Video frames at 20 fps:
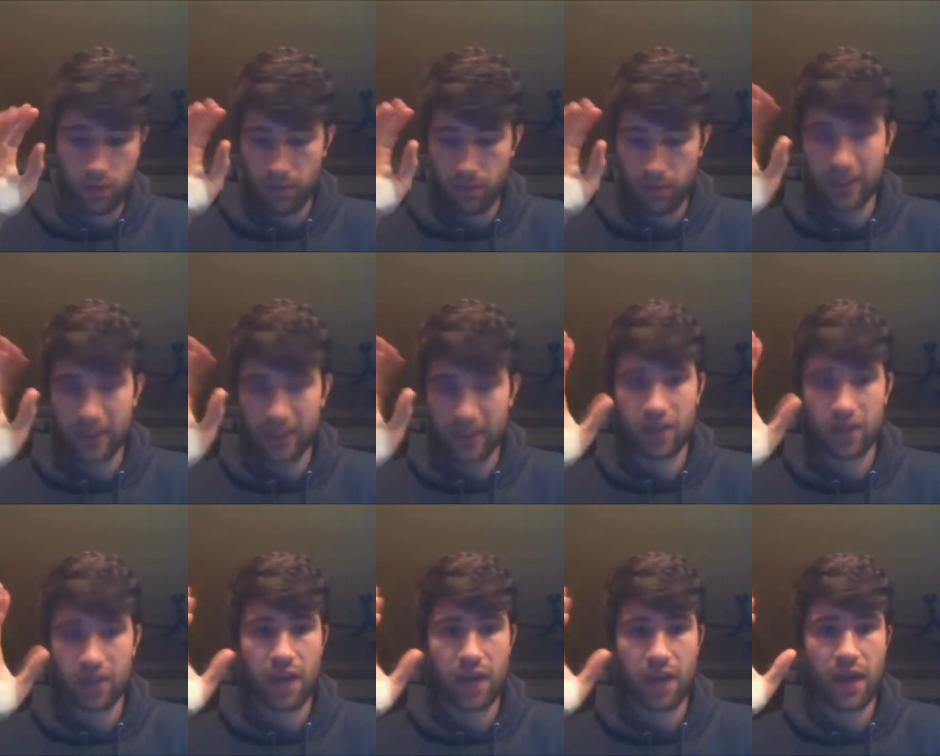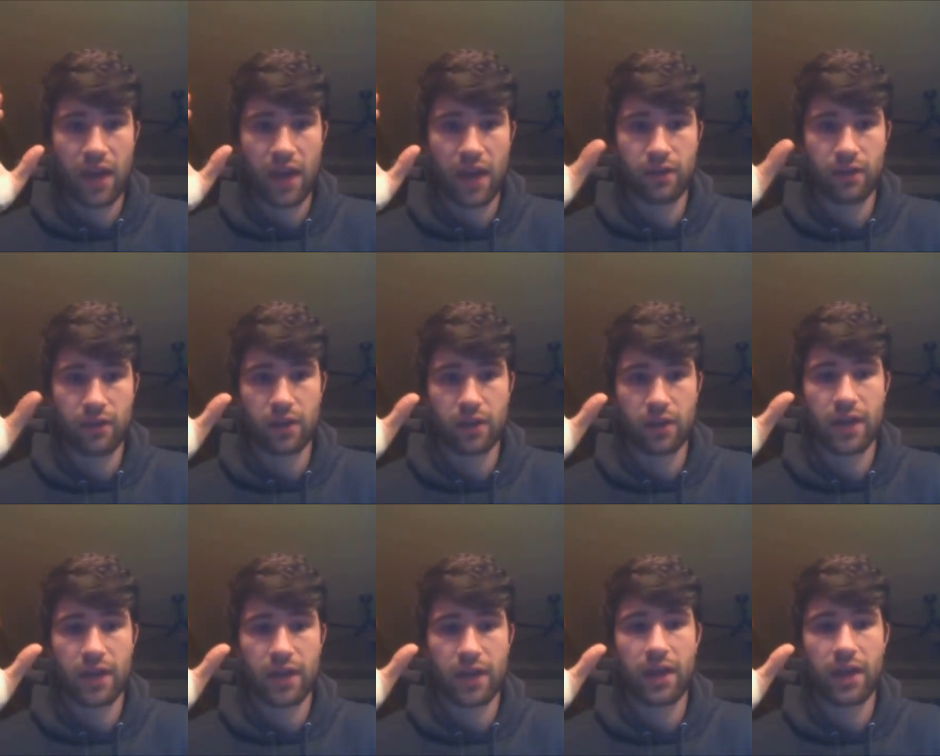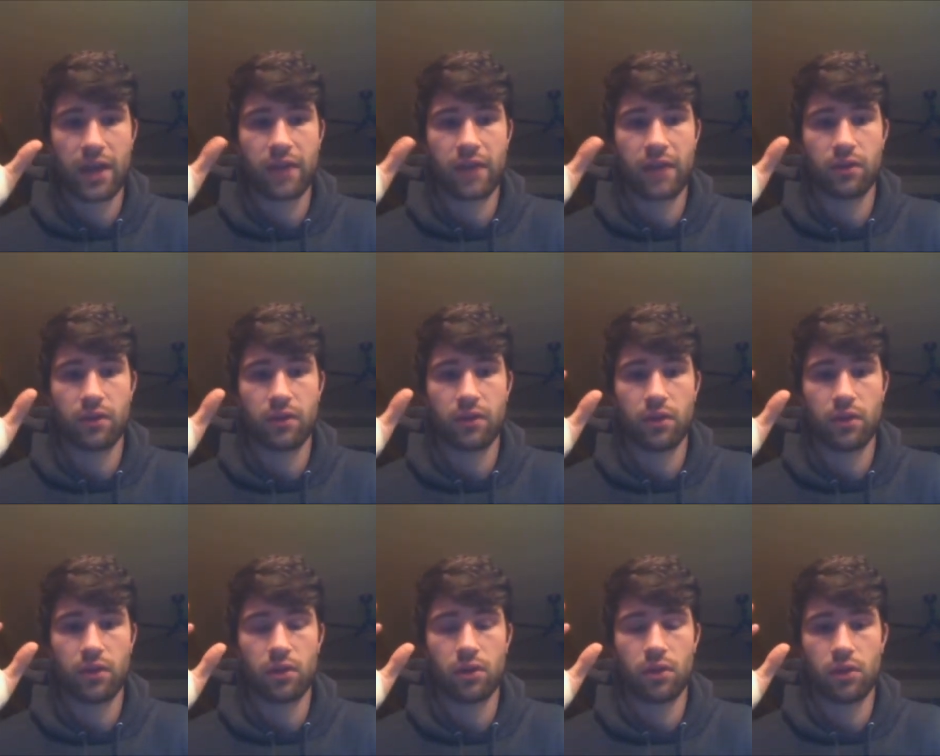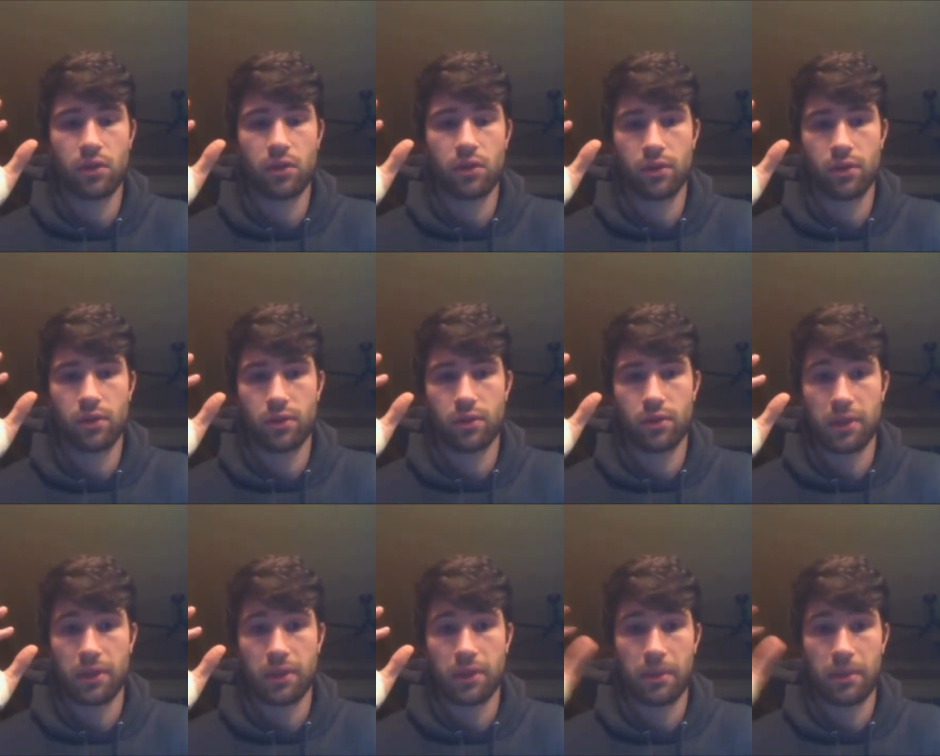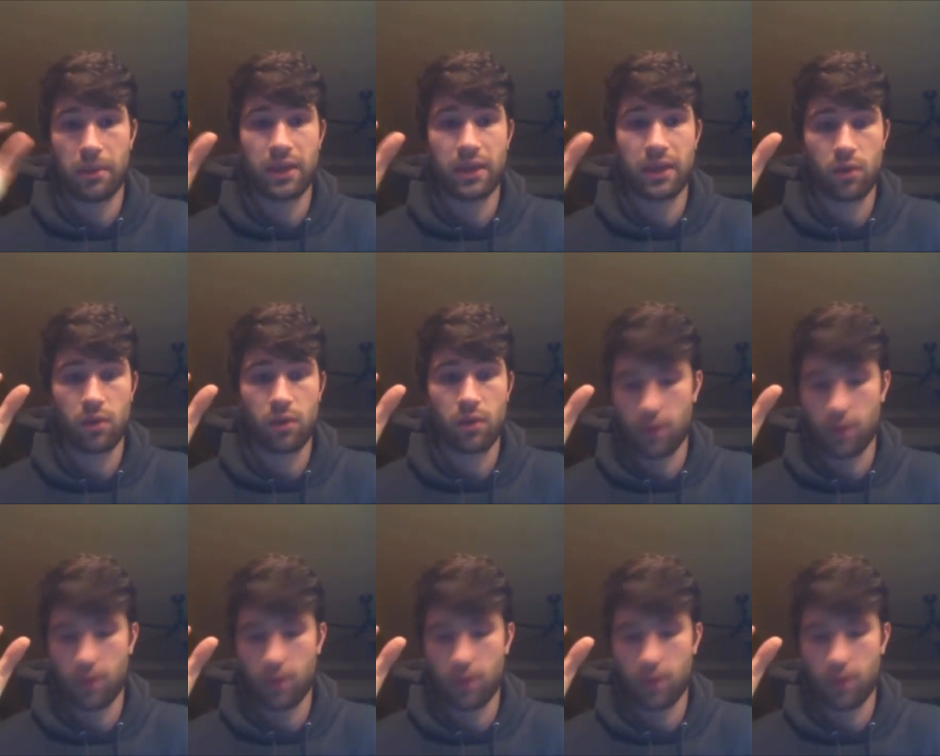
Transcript: Basically, here's how they have here's how they have the best order.